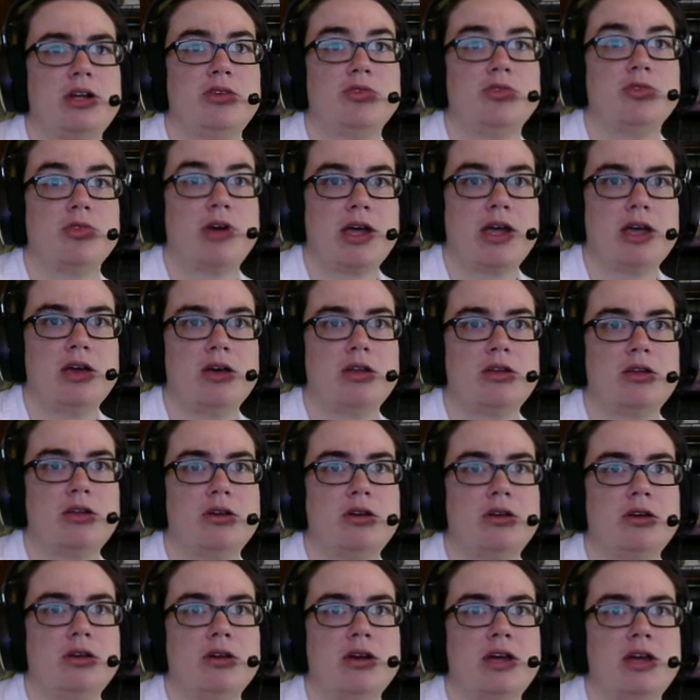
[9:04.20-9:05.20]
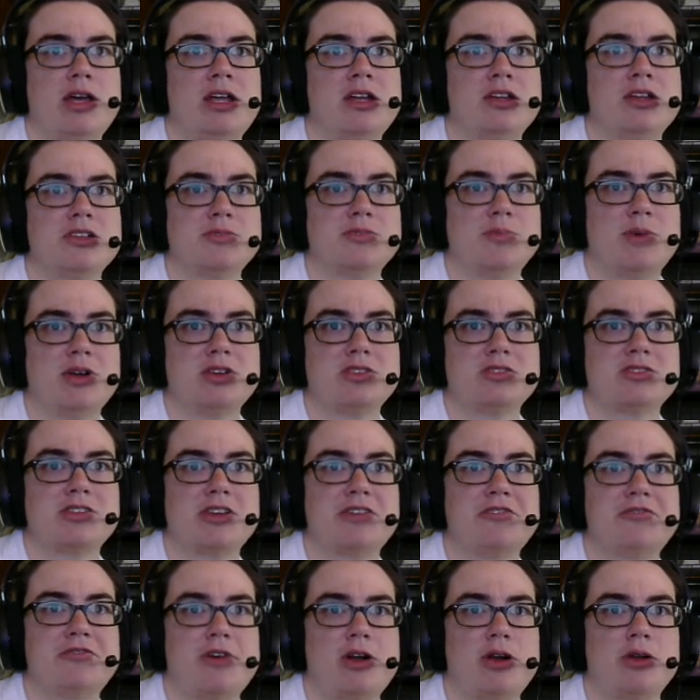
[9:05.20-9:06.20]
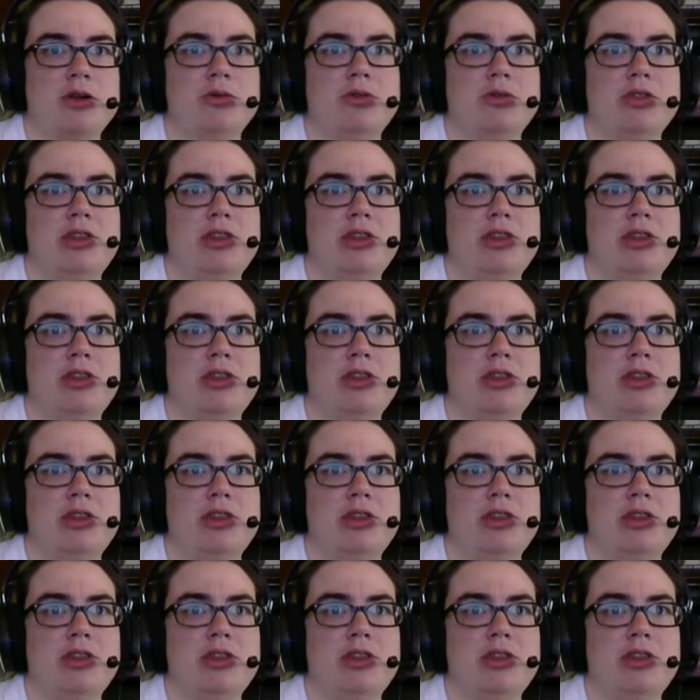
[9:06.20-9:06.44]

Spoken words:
regular in as much as they follow